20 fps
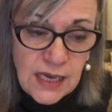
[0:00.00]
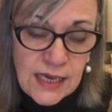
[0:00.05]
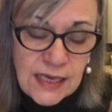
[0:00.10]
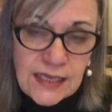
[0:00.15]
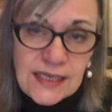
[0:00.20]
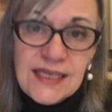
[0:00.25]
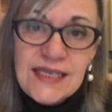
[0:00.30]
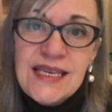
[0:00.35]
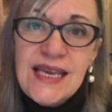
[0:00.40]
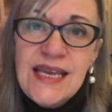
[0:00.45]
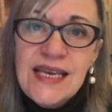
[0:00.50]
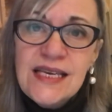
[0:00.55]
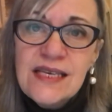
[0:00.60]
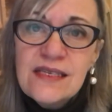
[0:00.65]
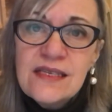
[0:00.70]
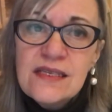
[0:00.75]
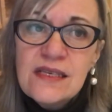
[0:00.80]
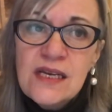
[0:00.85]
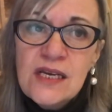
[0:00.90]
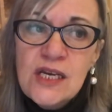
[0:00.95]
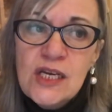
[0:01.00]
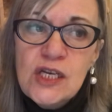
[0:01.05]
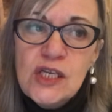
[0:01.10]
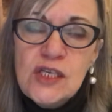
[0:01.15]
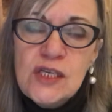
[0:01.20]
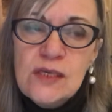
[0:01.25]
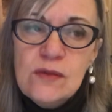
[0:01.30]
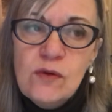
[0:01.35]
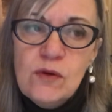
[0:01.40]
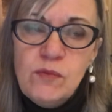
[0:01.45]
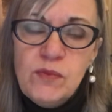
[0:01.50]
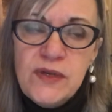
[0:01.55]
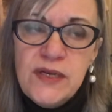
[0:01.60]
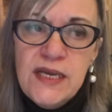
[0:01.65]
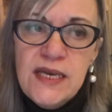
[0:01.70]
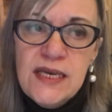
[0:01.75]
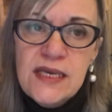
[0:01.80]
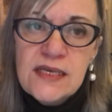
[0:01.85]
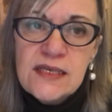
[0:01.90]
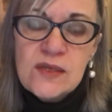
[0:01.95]
can take us to a
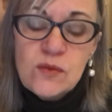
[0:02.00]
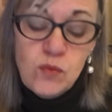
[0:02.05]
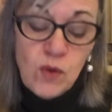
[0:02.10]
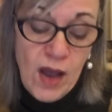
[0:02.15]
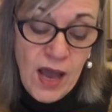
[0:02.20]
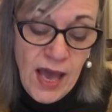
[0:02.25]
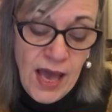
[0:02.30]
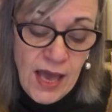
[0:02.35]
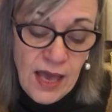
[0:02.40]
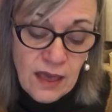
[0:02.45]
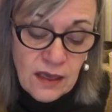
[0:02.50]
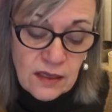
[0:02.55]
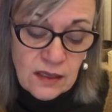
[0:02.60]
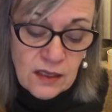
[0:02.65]
place where